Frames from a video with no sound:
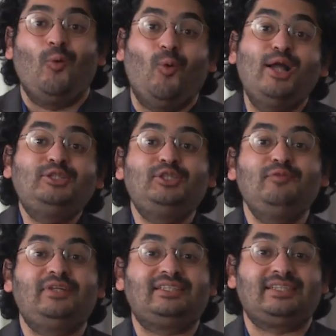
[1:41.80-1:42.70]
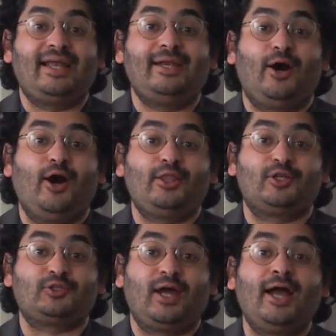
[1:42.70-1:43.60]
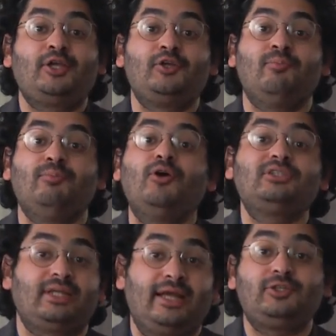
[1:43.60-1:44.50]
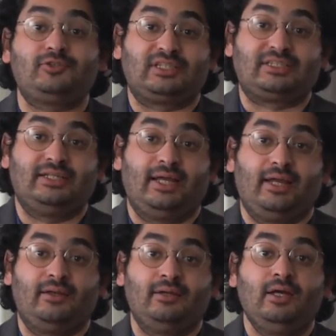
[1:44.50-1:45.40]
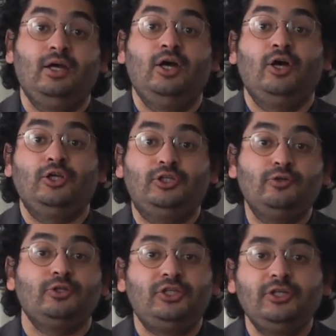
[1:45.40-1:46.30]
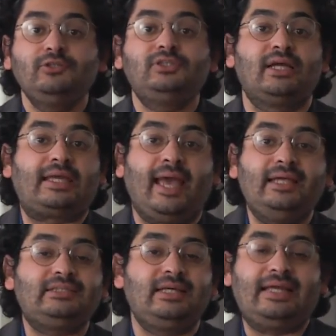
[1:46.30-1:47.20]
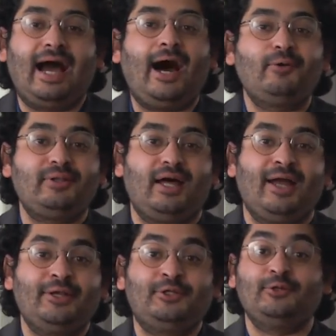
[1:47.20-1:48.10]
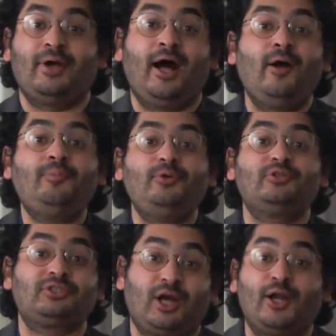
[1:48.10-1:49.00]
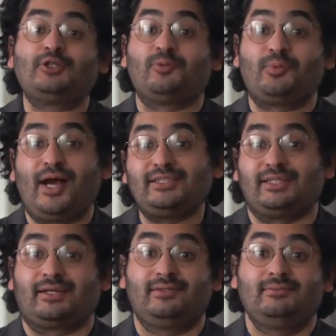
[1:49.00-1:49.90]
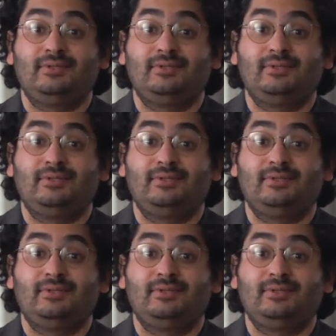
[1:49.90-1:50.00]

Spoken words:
Once you've decided on the track you're most interested in, you'll use the case study outline to help you start your project.